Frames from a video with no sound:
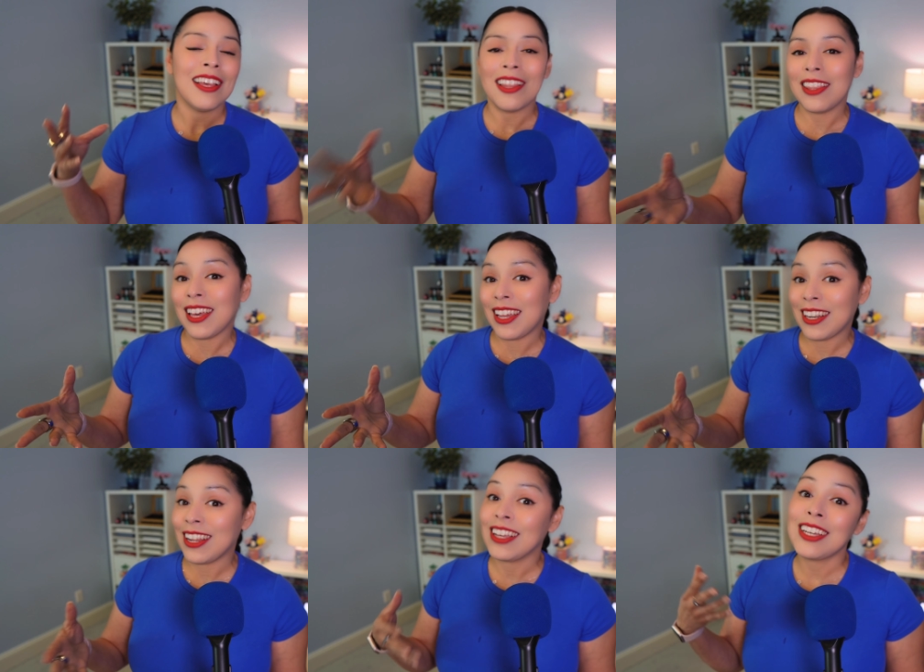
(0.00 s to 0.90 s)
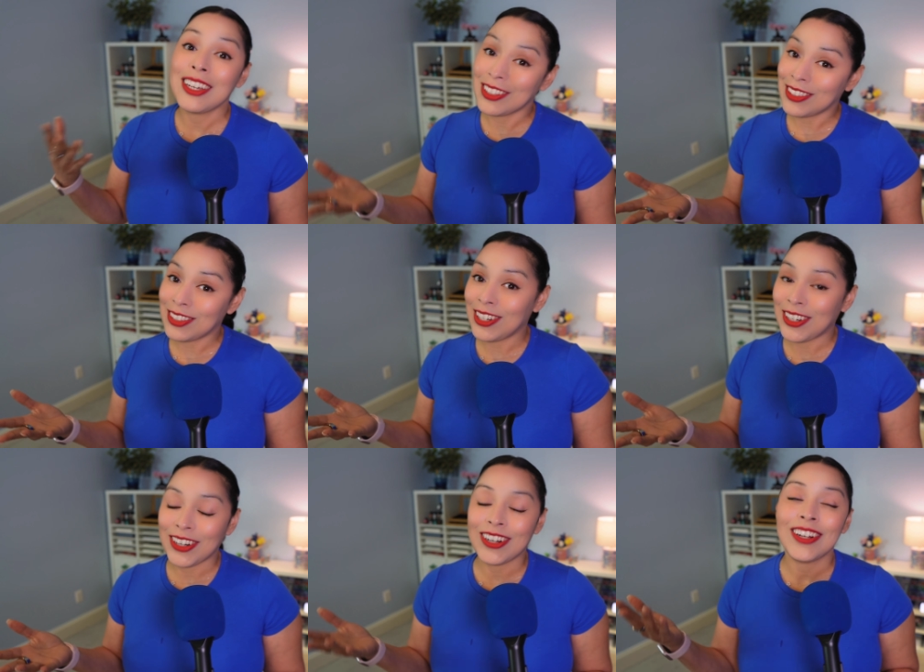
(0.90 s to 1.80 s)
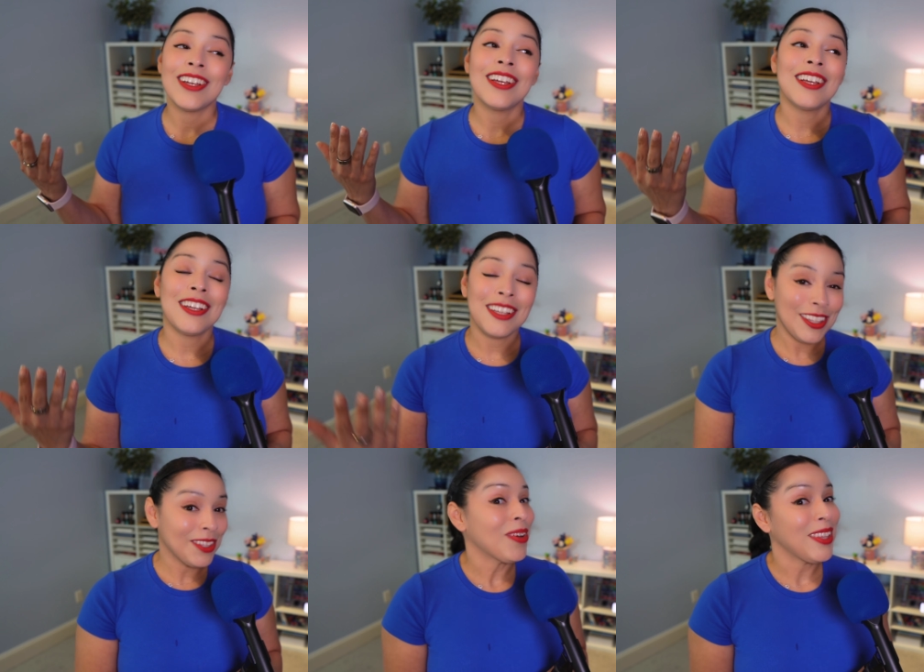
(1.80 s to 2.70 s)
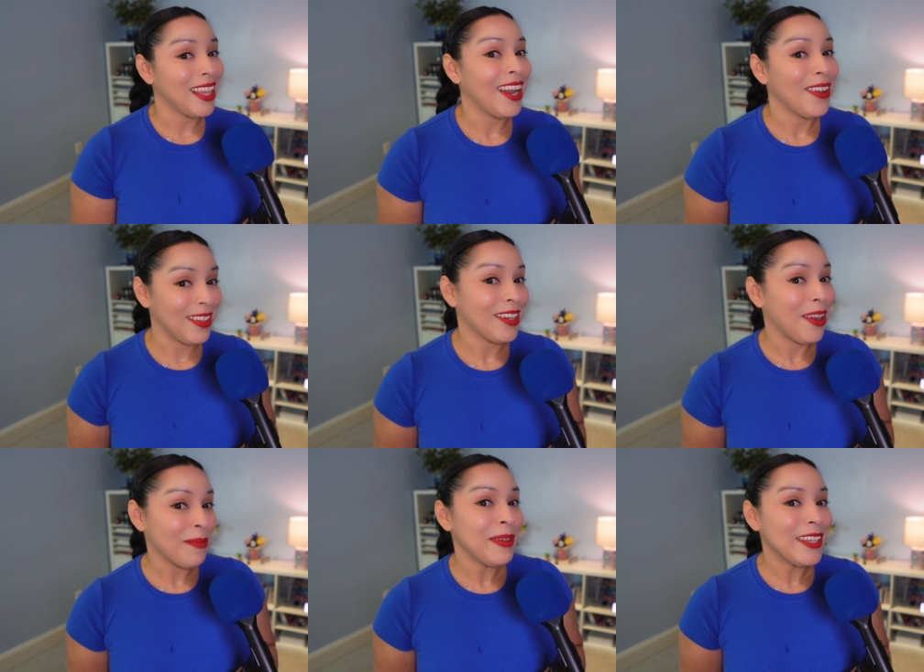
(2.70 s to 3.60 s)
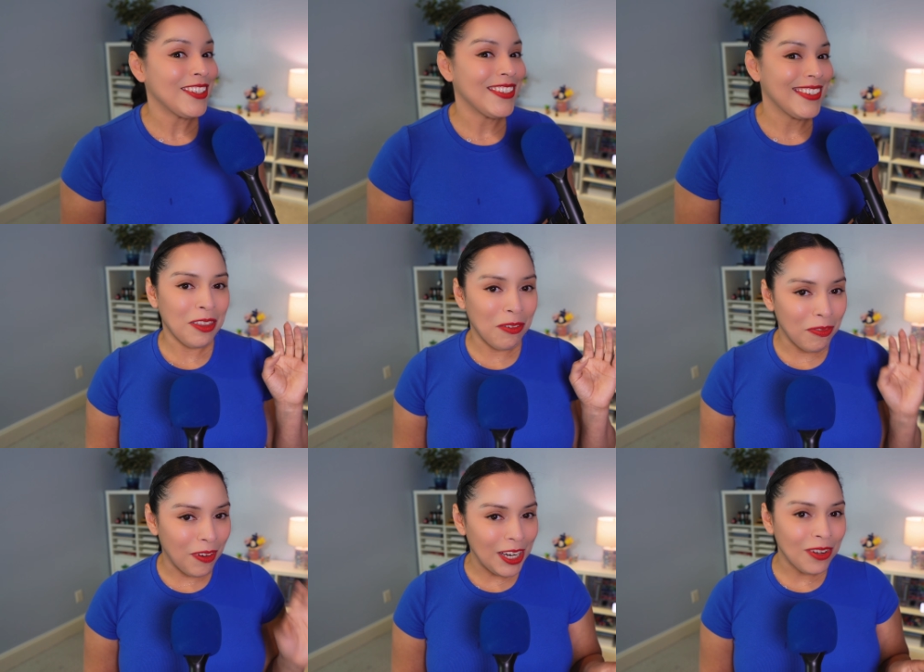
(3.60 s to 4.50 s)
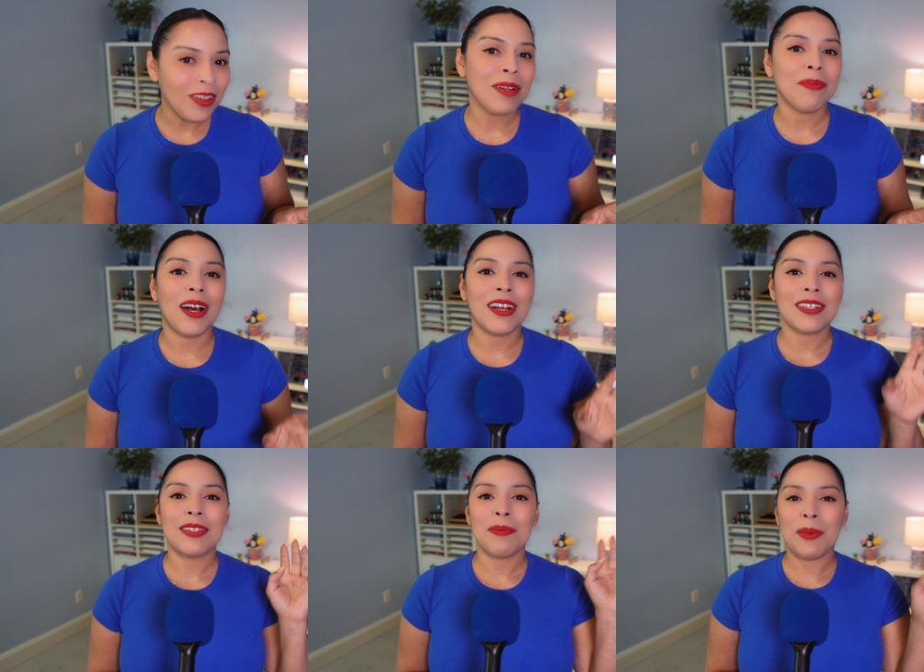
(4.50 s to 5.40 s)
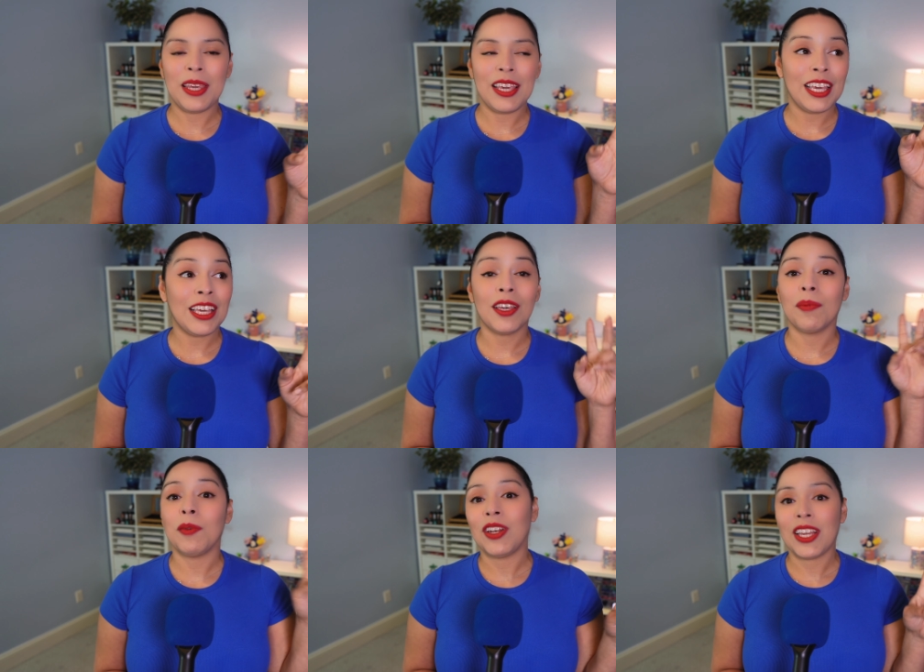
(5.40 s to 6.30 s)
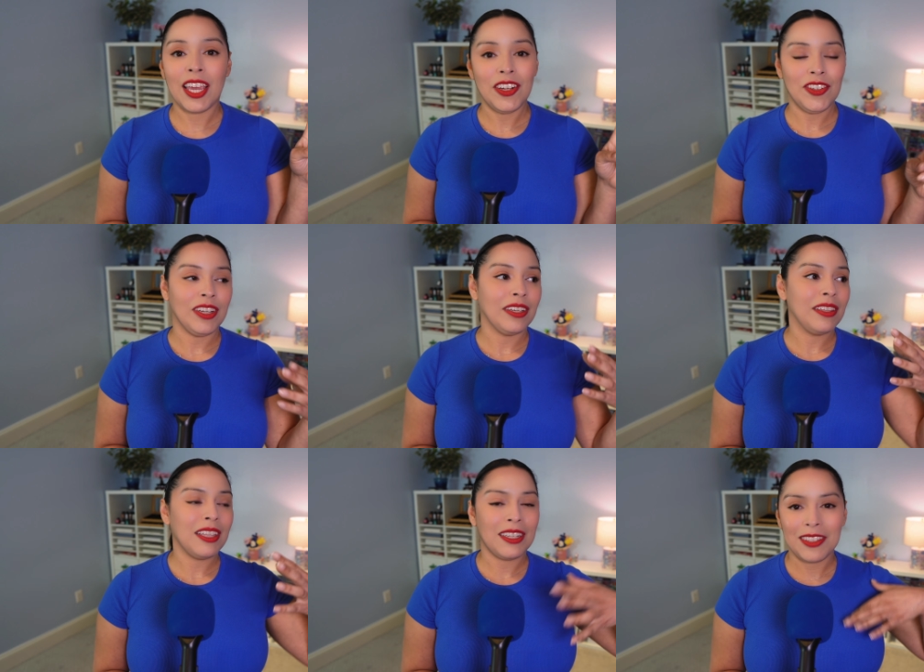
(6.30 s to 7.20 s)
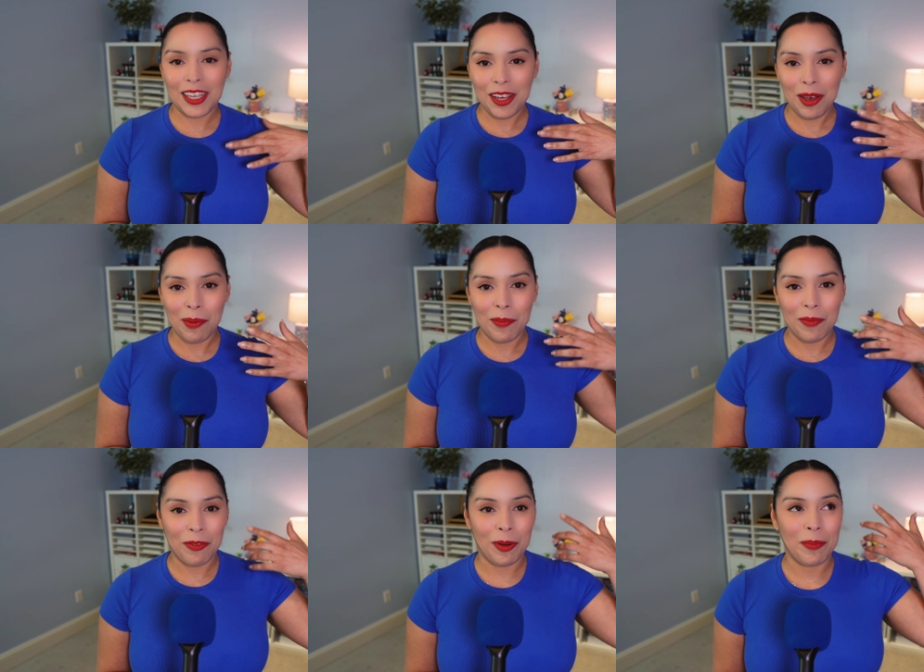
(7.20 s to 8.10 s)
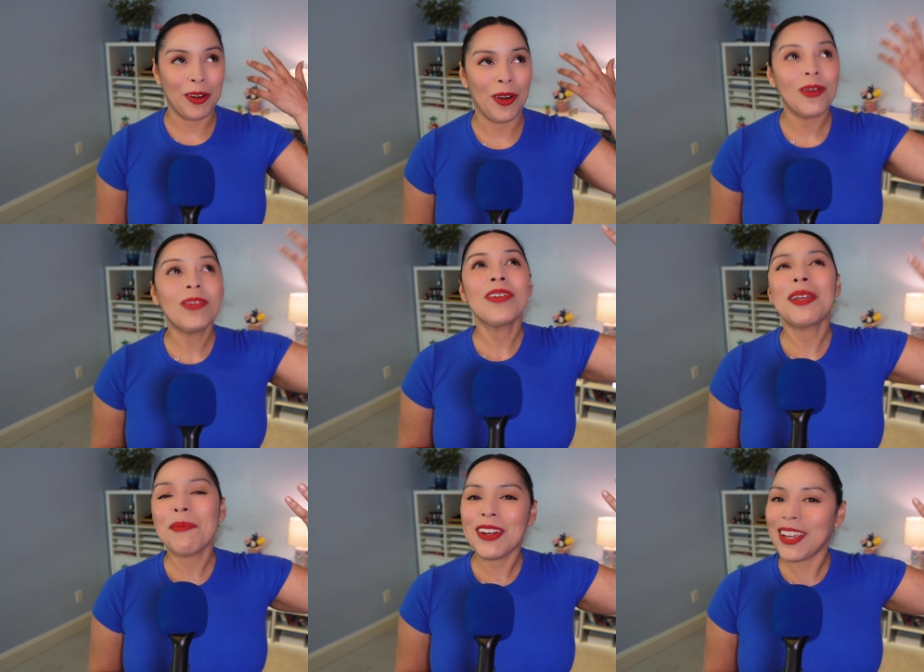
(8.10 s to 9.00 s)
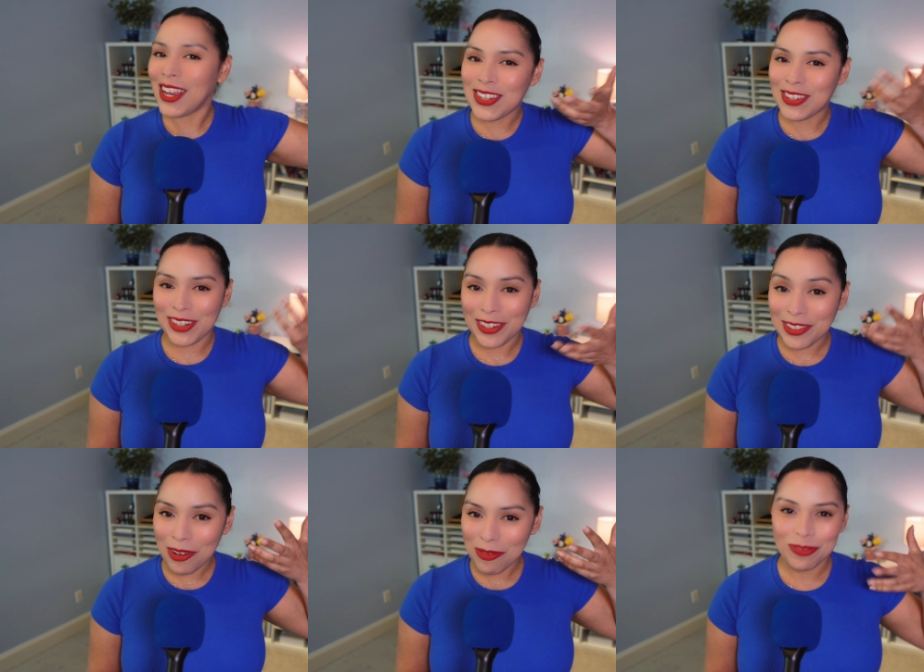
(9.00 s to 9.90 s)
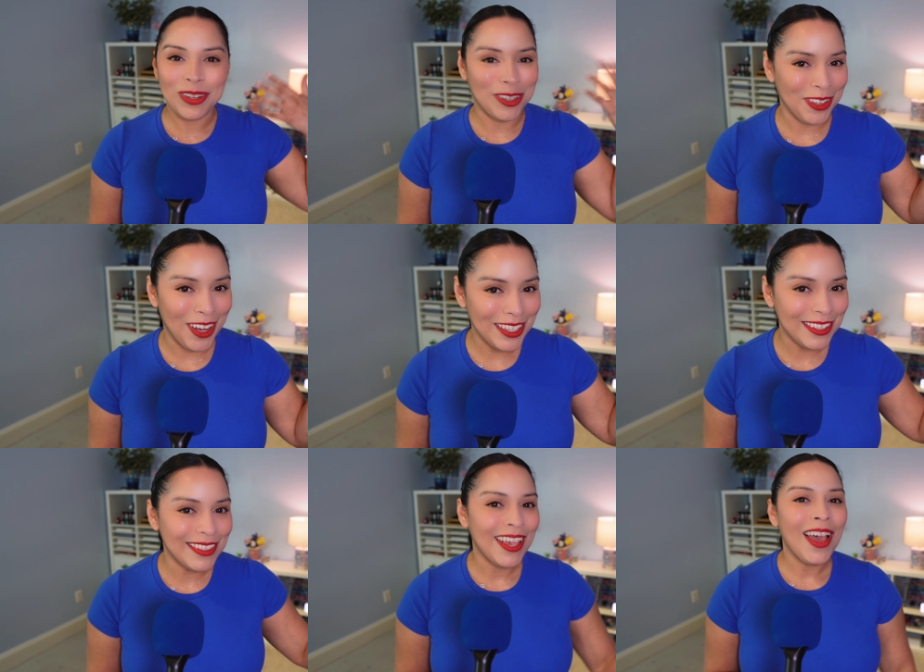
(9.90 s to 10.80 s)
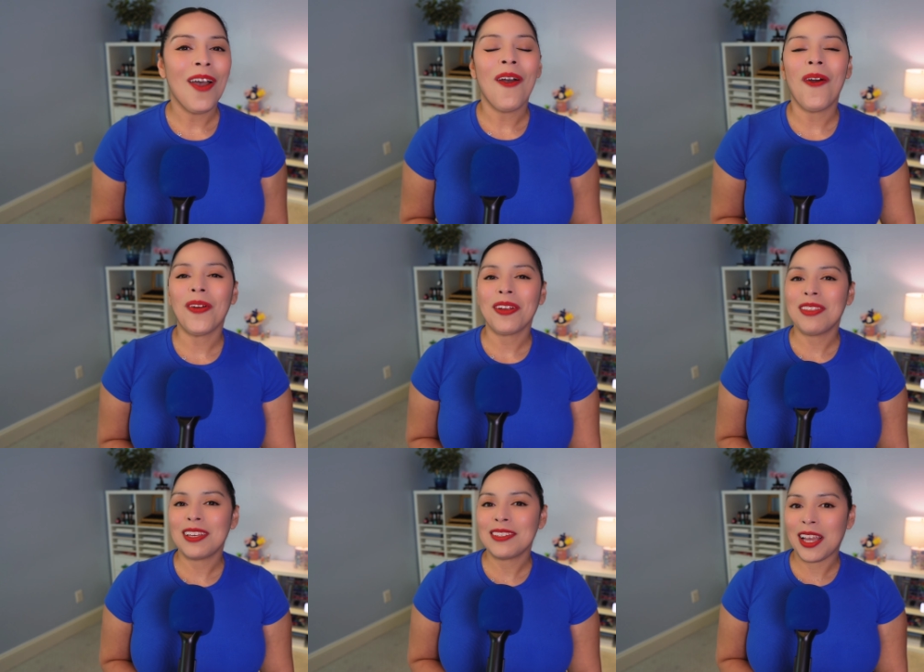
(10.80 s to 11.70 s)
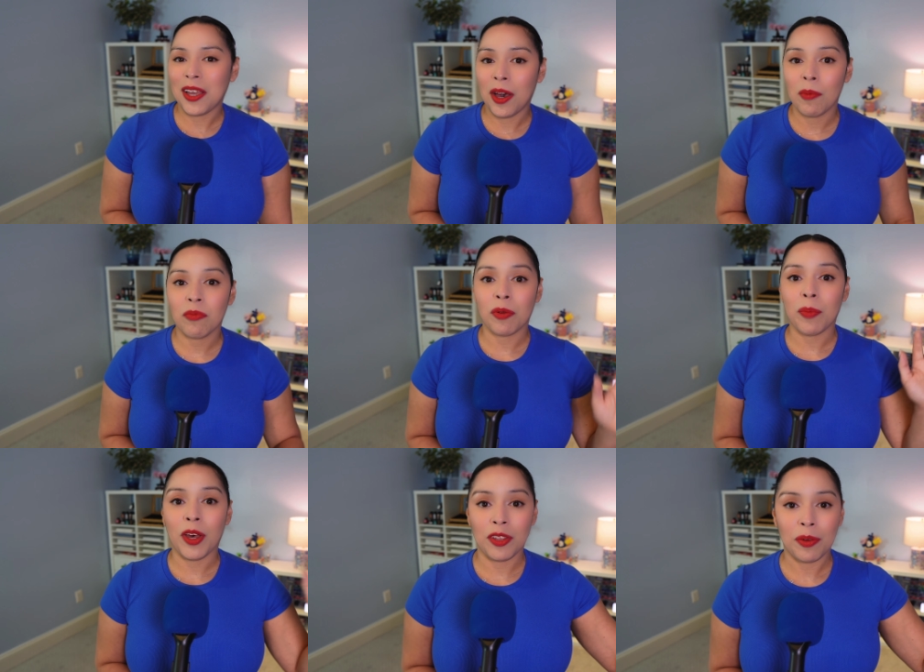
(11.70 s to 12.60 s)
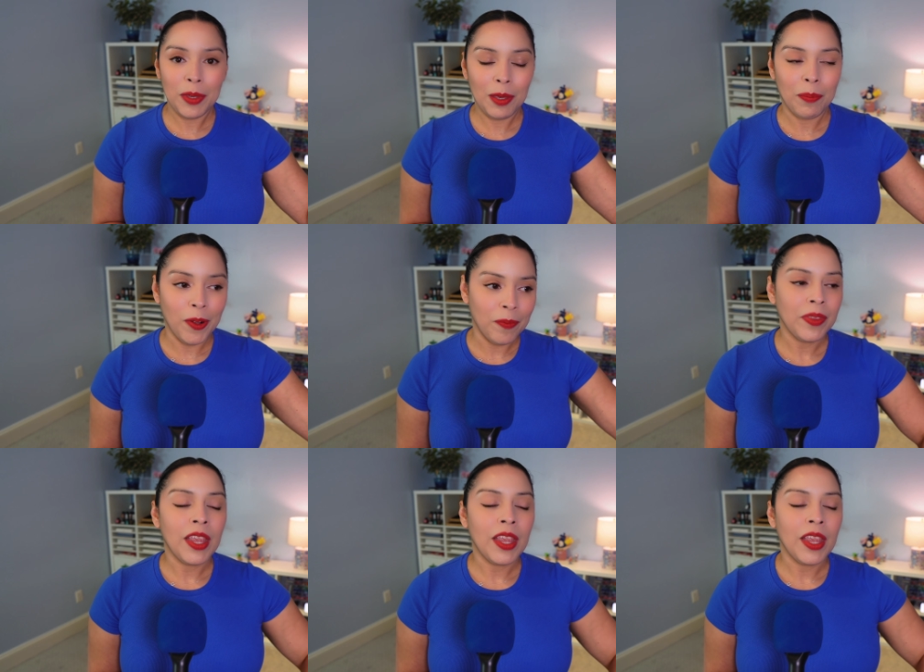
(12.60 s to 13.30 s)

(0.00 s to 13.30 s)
then consider throwing that out in the garbage. The final inbox being communication, things that come from your own communication to yourself, your thoughts, or things that come from other people.